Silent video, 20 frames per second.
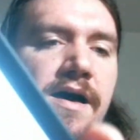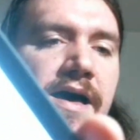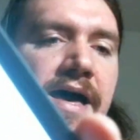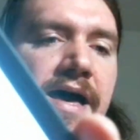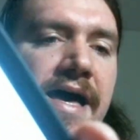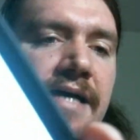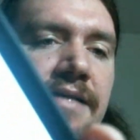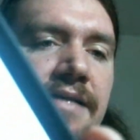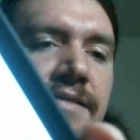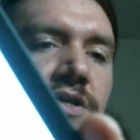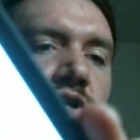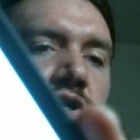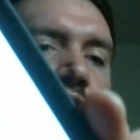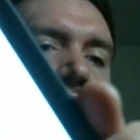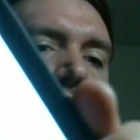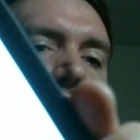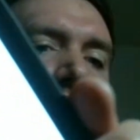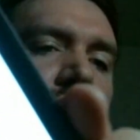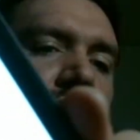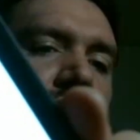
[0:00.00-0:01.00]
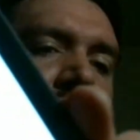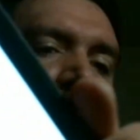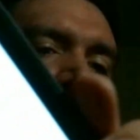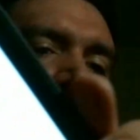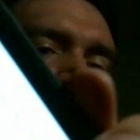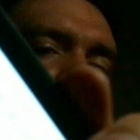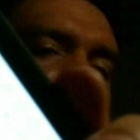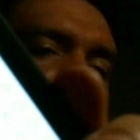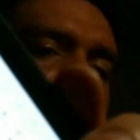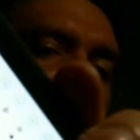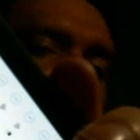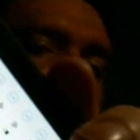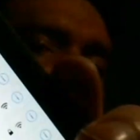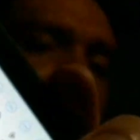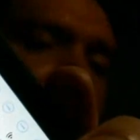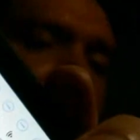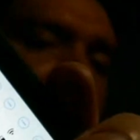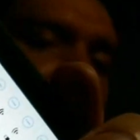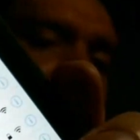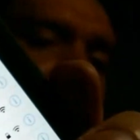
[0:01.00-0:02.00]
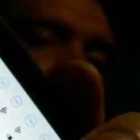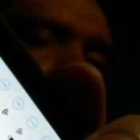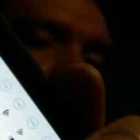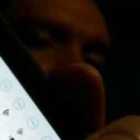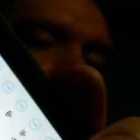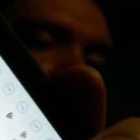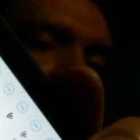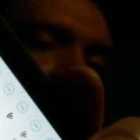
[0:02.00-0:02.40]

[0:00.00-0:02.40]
as it shows, my